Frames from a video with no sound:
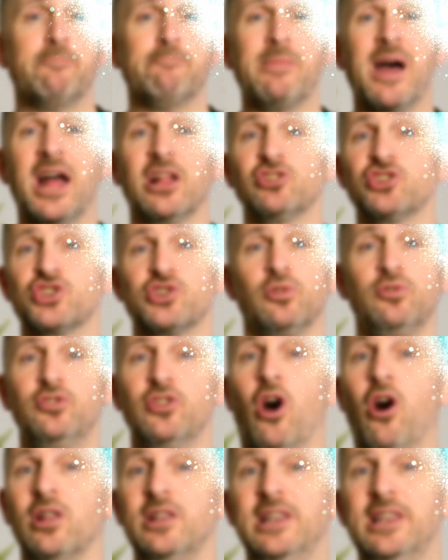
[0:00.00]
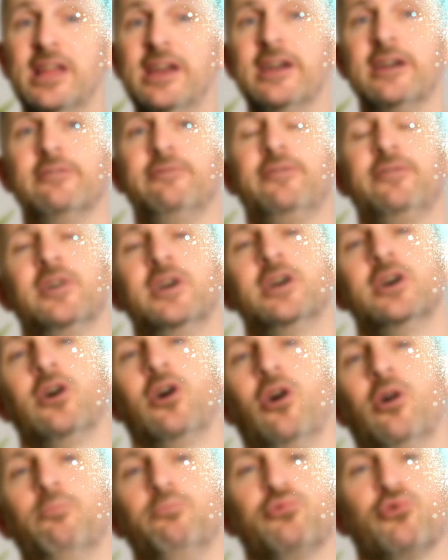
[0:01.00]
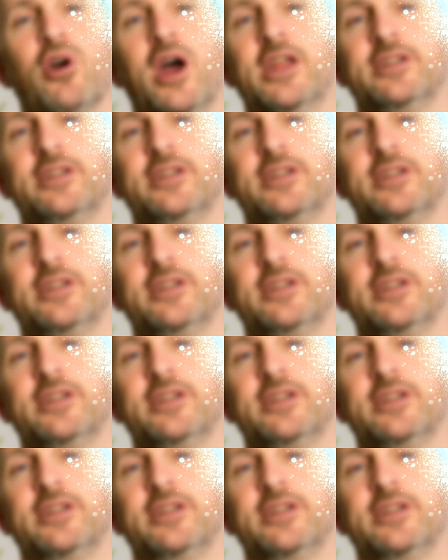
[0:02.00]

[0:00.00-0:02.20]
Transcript: man shall not live on bread